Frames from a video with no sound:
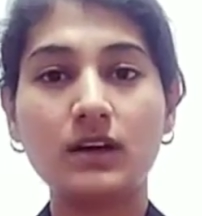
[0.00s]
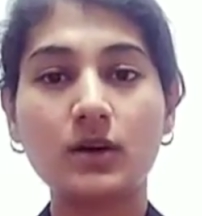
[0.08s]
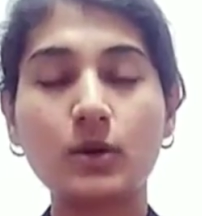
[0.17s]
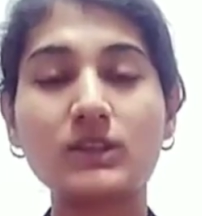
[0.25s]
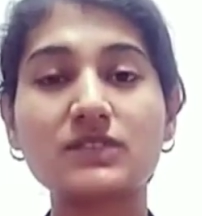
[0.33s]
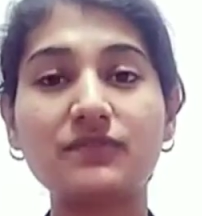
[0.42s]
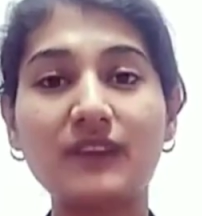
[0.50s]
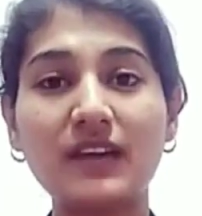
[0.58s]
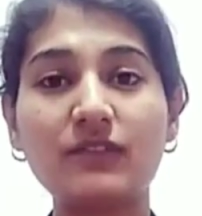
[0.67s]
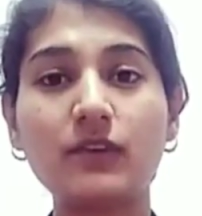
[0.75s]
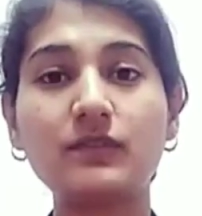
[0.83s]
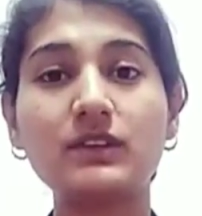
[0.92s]
Clause 5
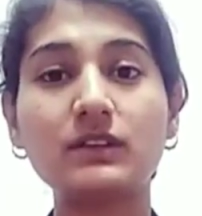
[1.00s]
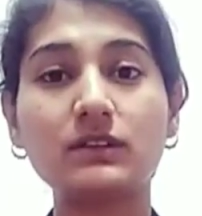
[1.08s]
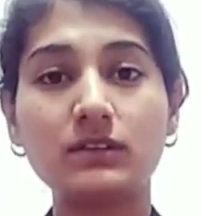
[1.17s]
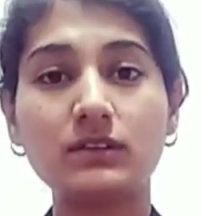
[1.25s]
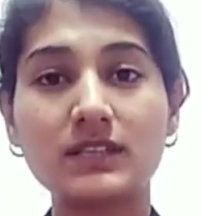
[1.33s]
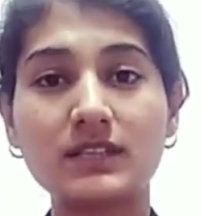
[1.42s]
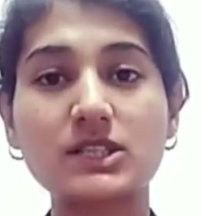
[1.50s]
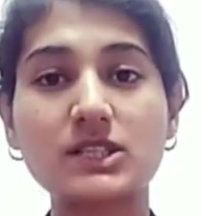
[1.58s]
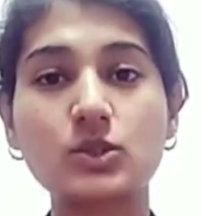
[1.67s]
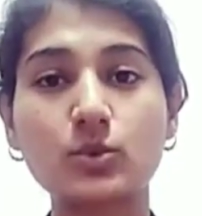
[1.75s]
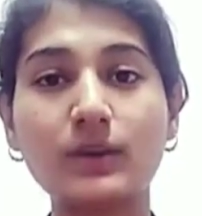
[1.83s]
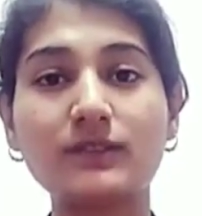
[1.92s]
of the
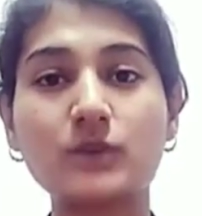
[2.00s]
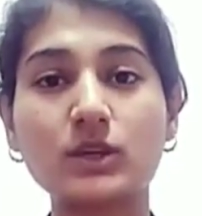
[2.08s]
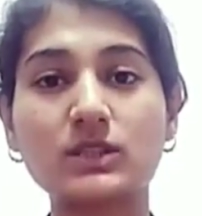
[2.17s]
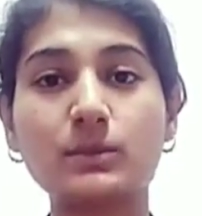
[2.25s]
section 12 talks